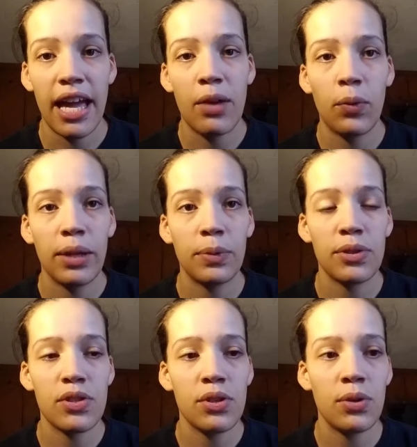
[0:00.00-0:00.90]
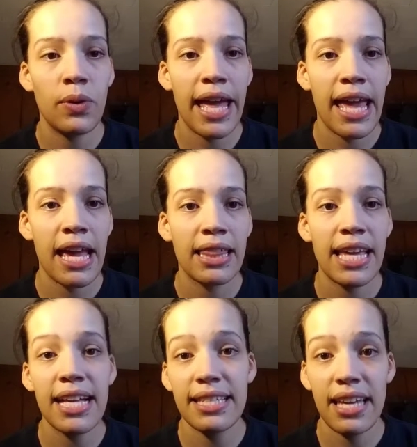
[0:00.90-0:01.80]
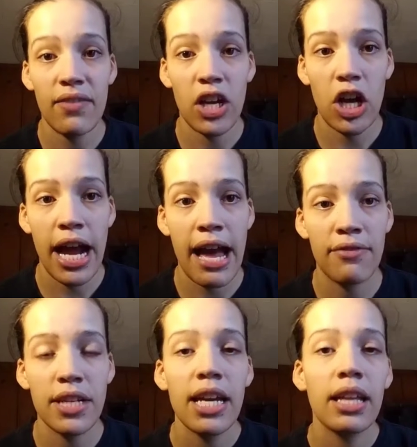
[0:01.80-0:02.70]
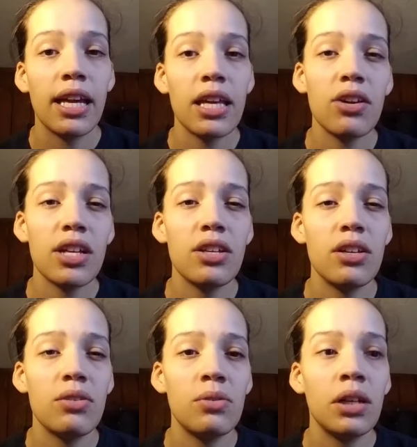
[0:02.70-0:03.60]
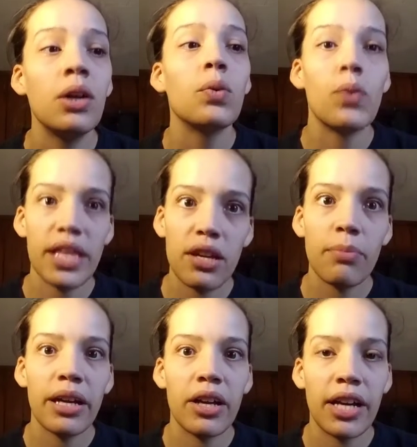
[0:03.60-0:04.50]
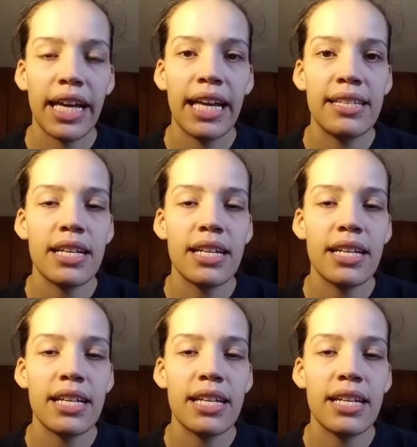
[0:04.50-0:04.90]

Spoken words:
and we will do a Thanksgiving craft that you can do with your bigger kids,